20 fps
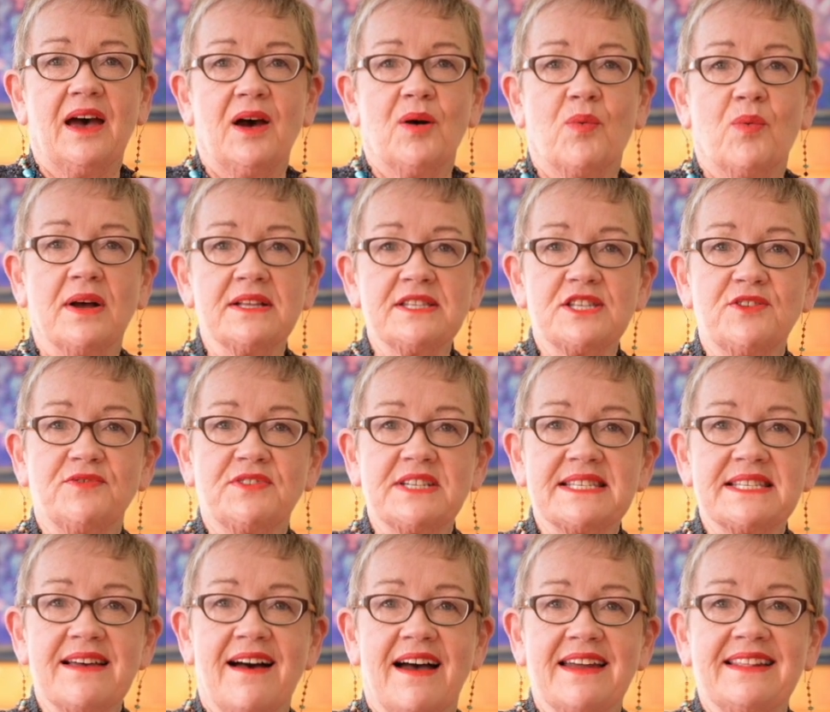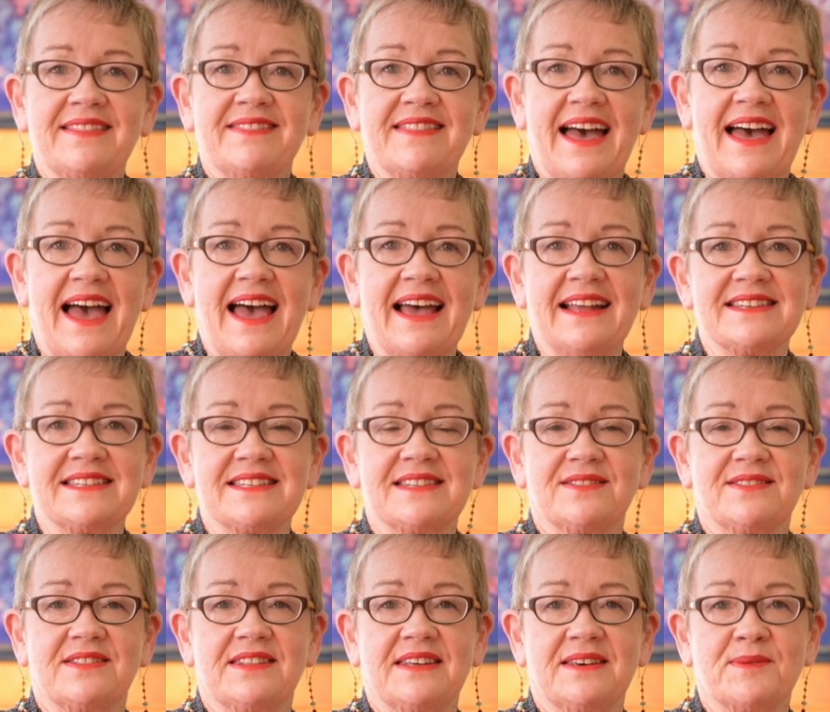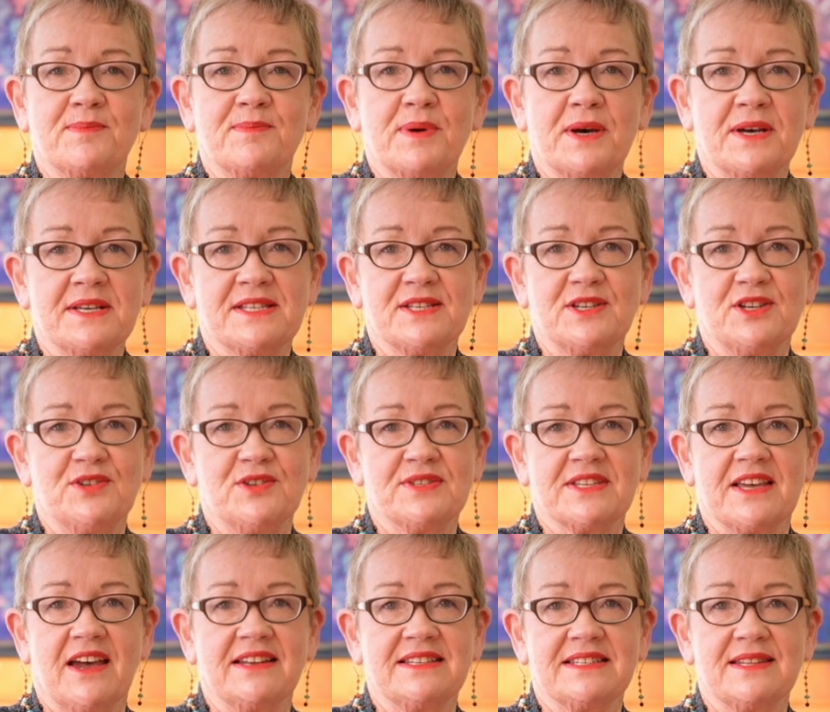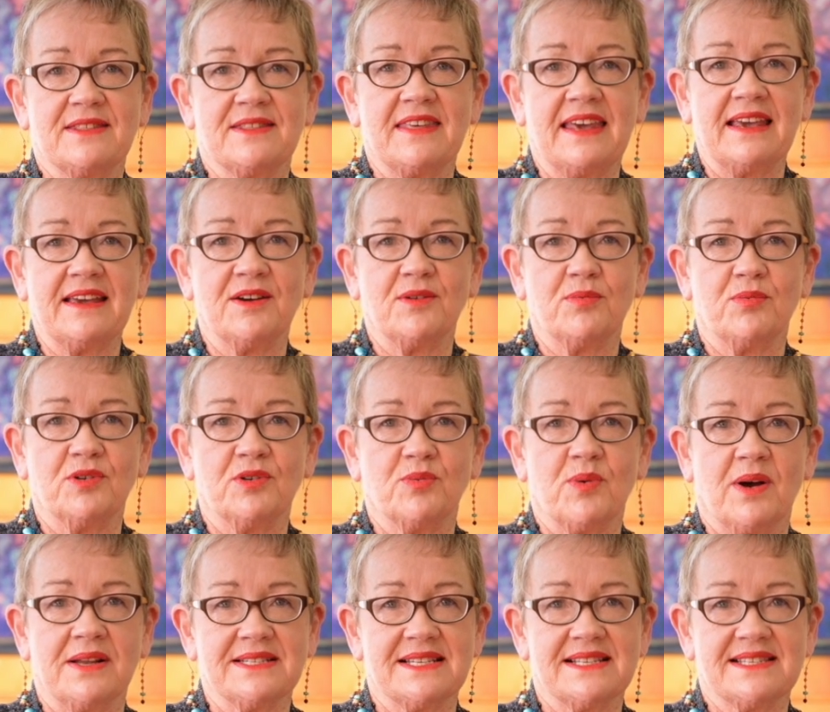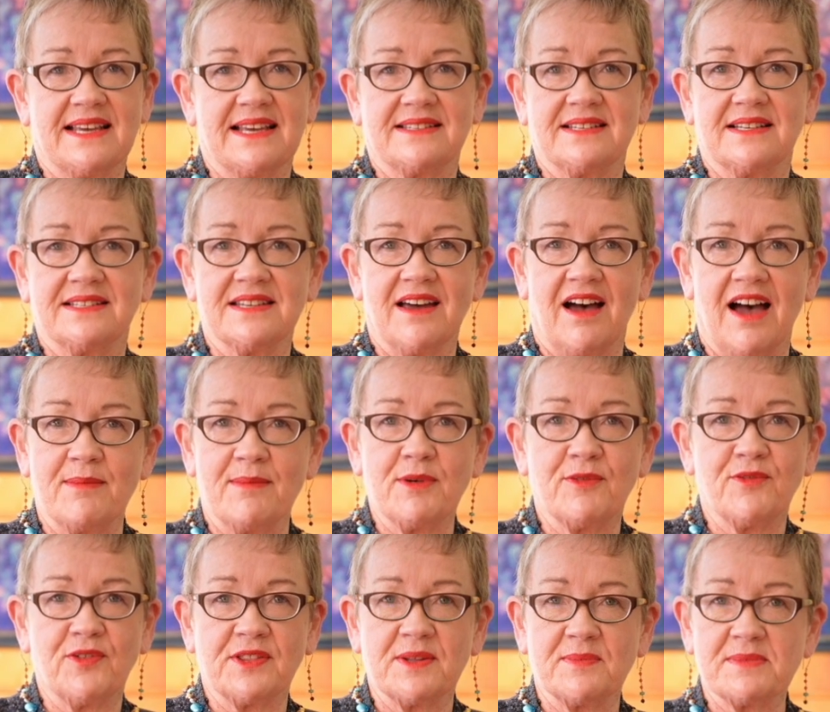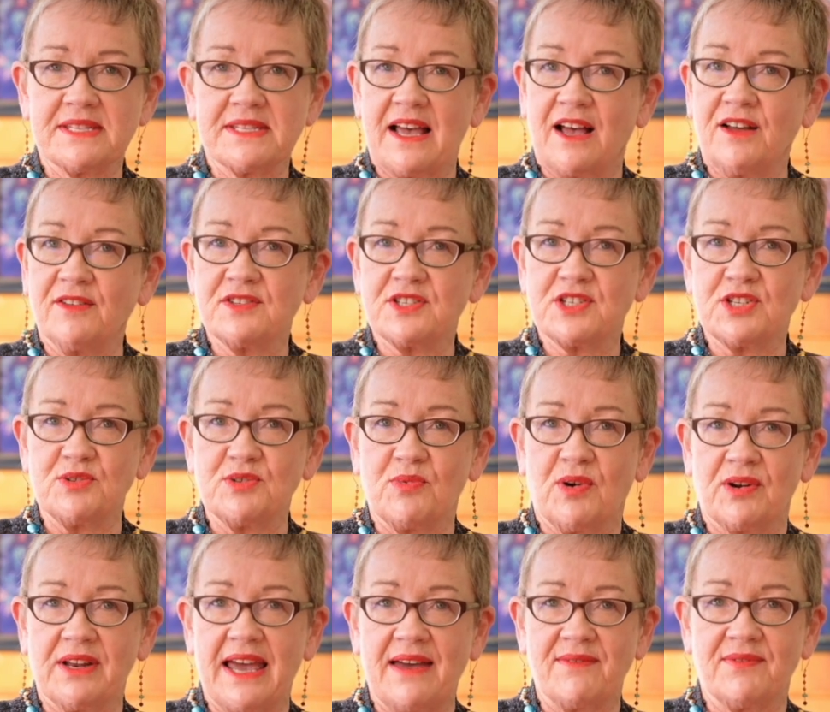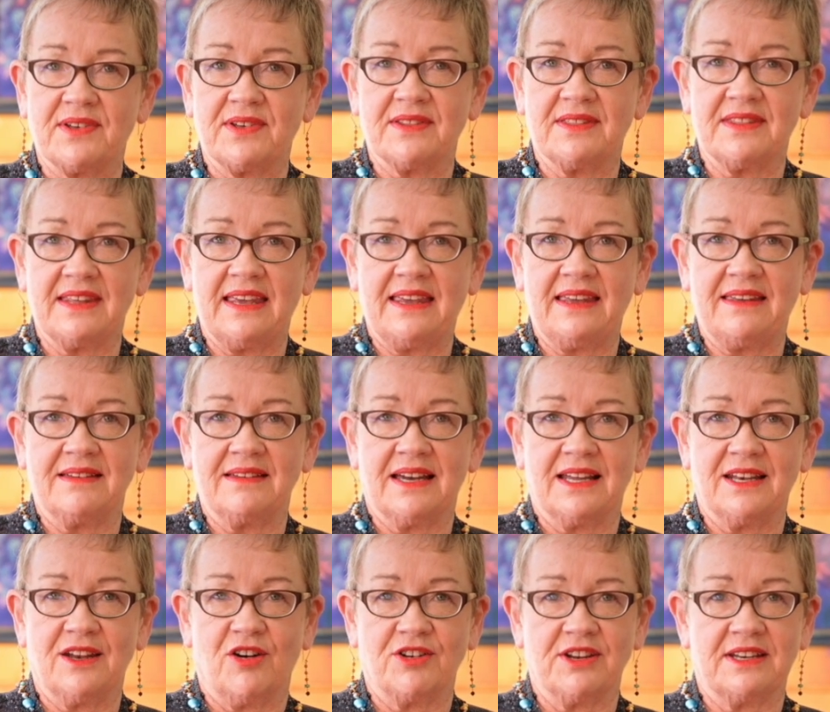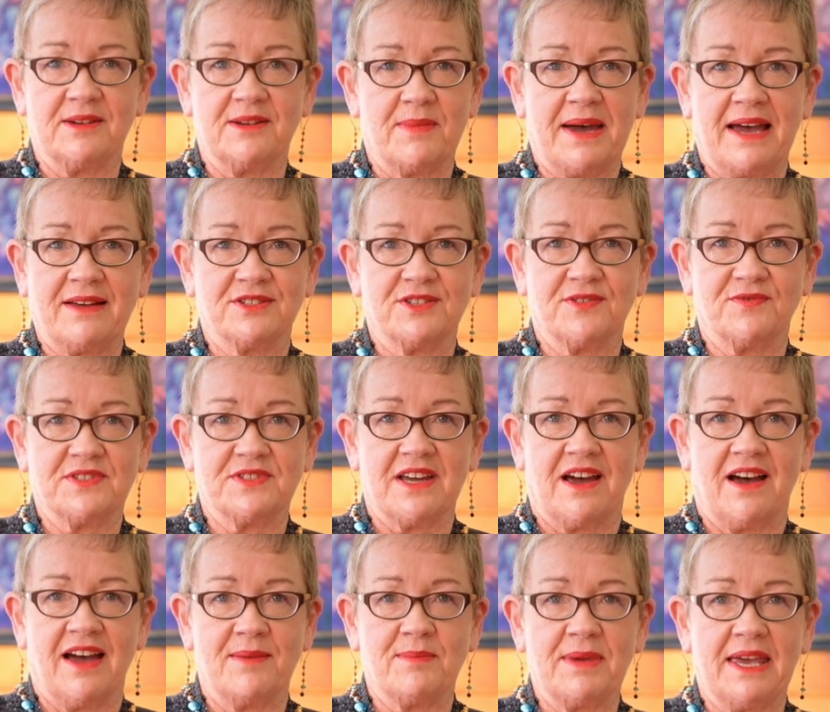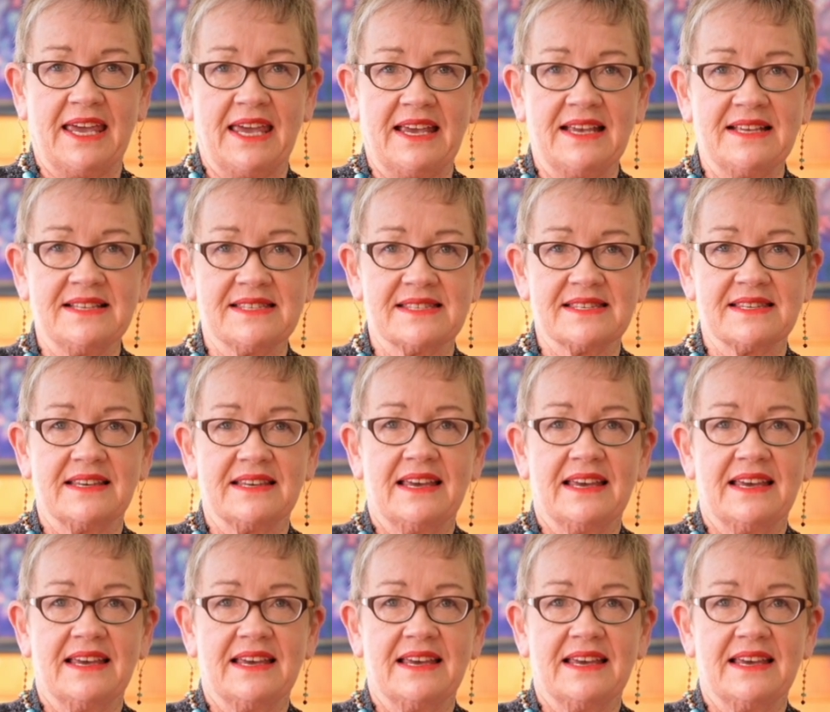Once you've decided that, the person who's going to think would want to set a timer for themselves to whatever the allotted amount of time is.